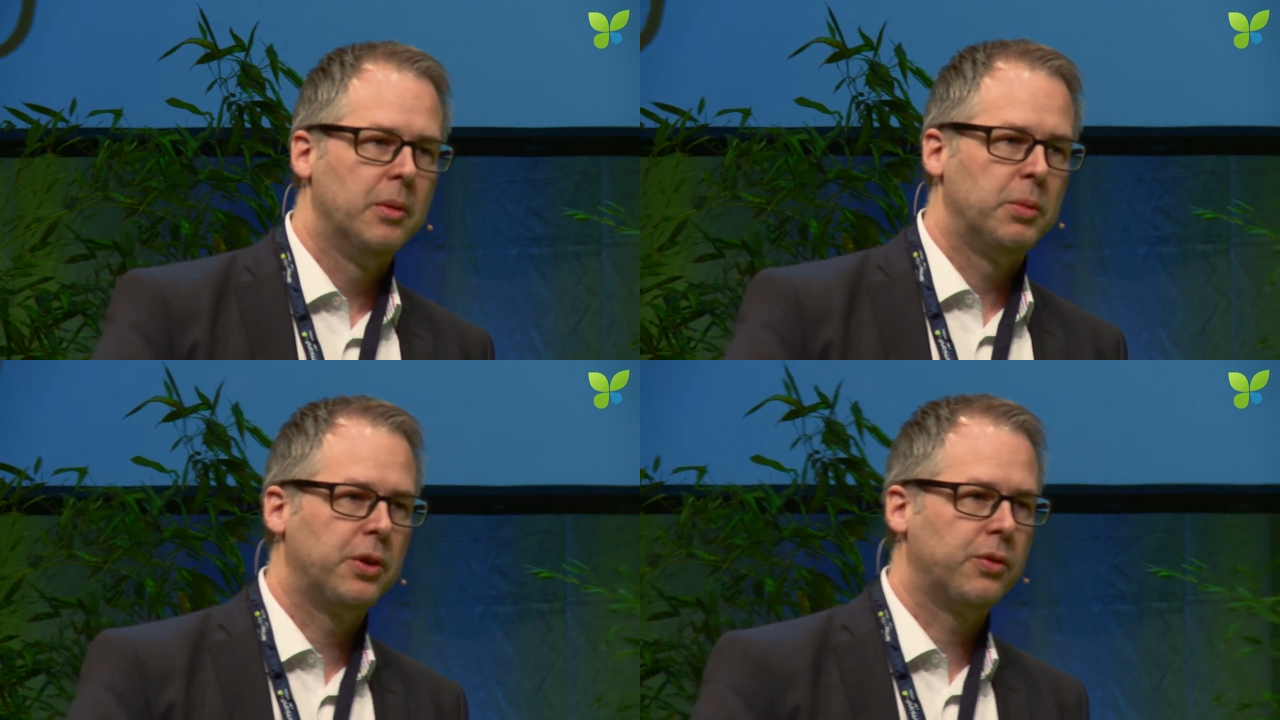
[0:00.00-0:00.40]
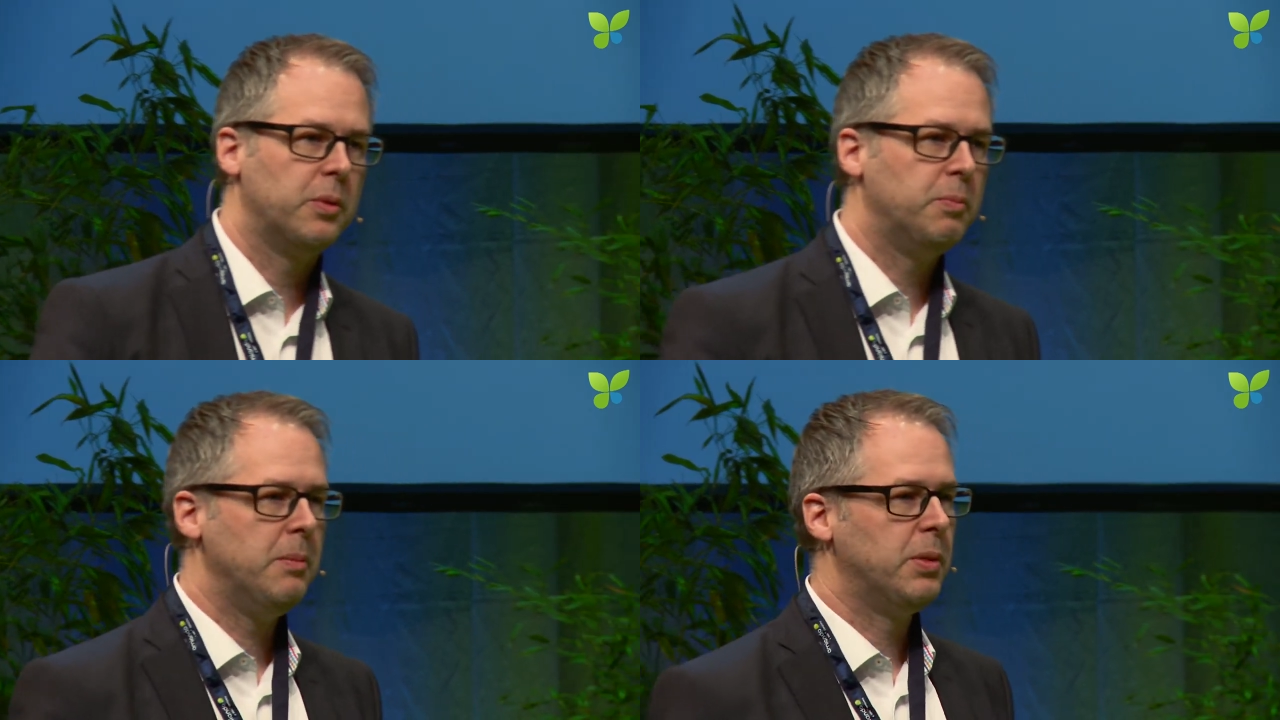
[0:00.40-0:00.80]
Because
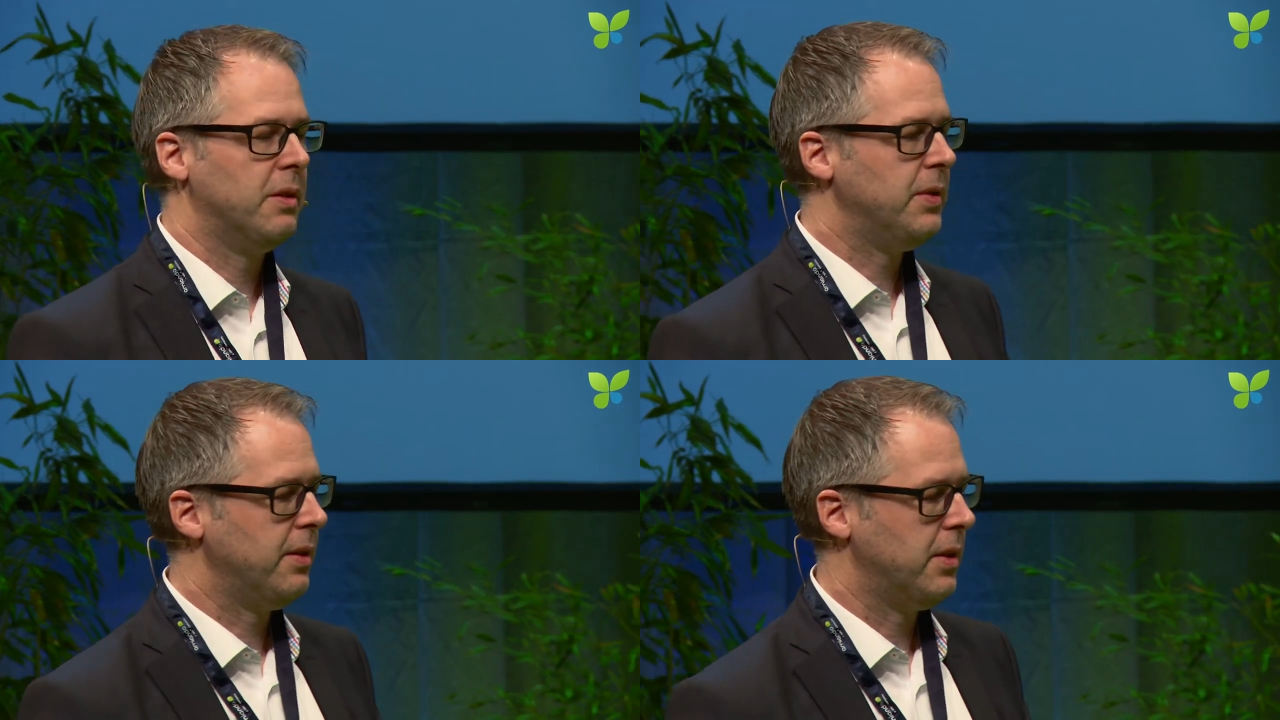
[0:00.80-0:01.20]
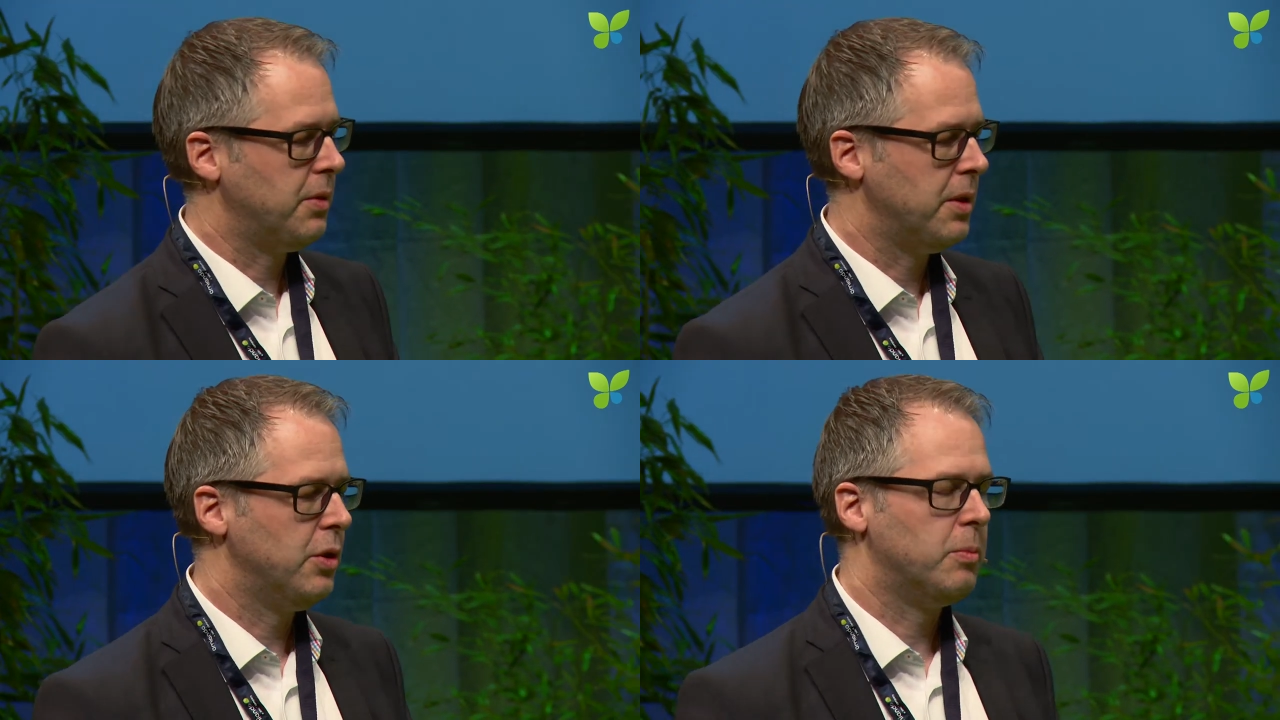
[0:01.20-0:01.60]
when people invest in
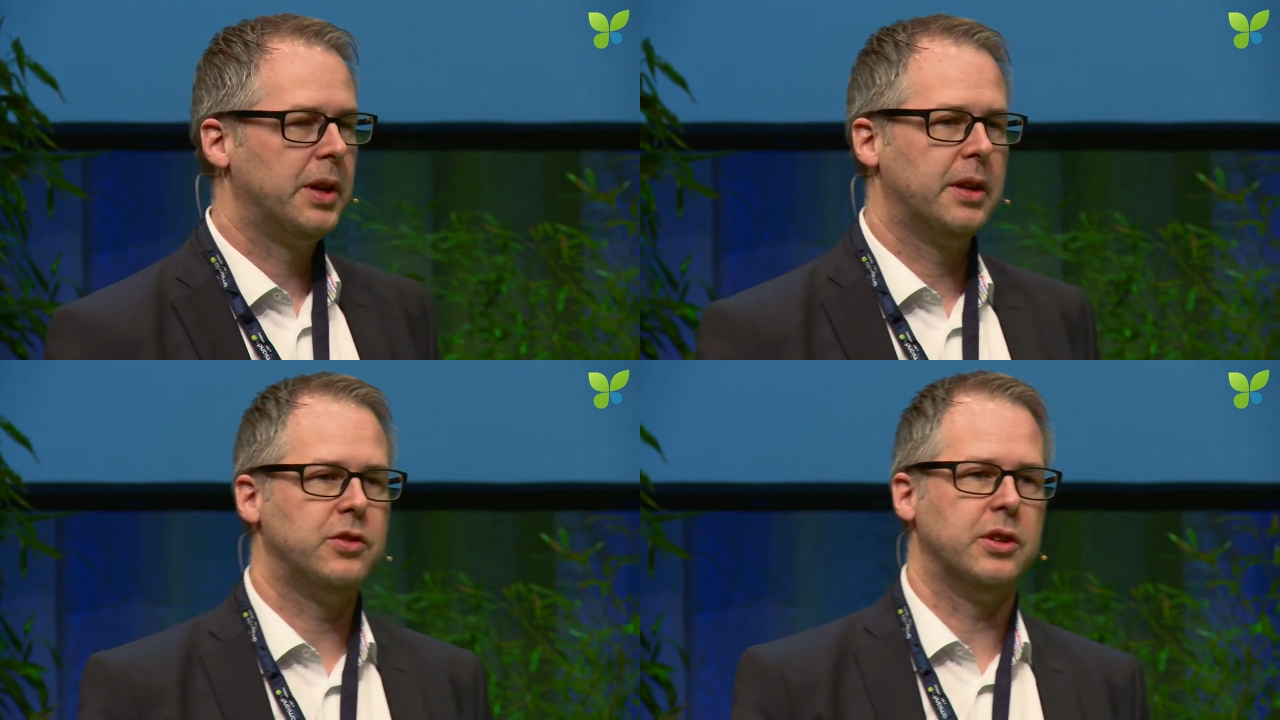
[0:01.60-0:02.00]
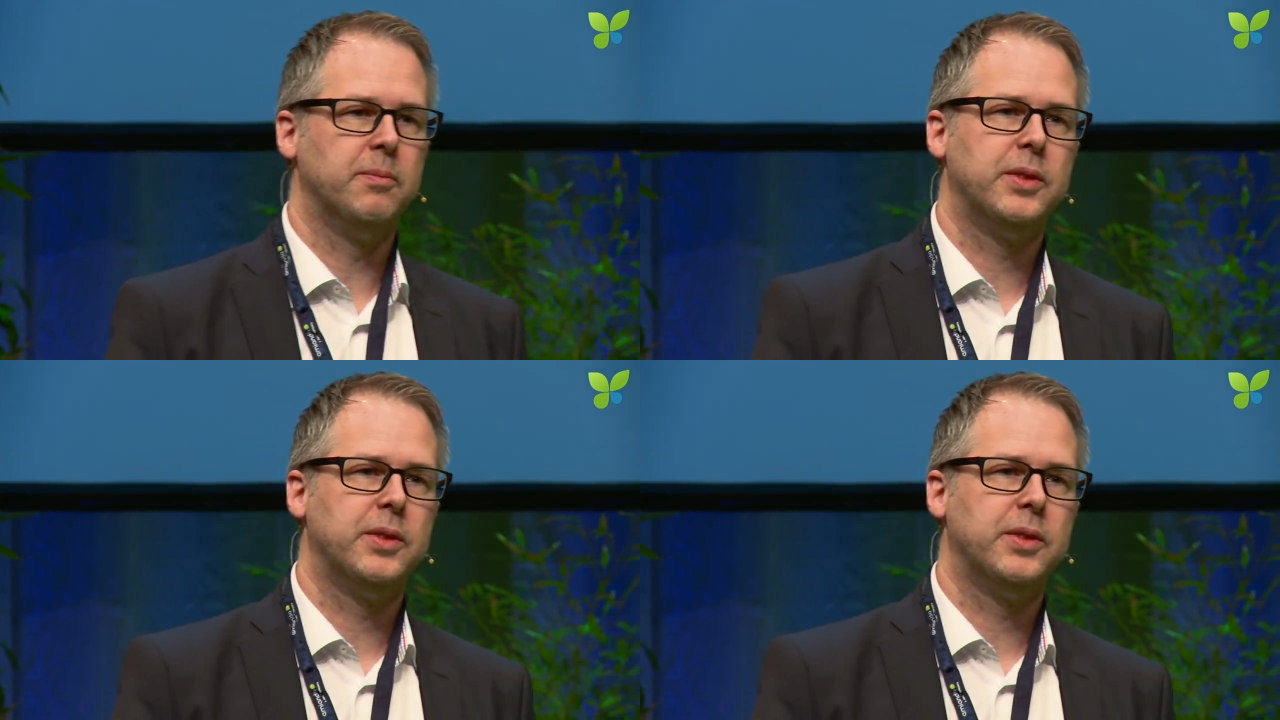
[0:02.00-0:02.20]
renewable energy,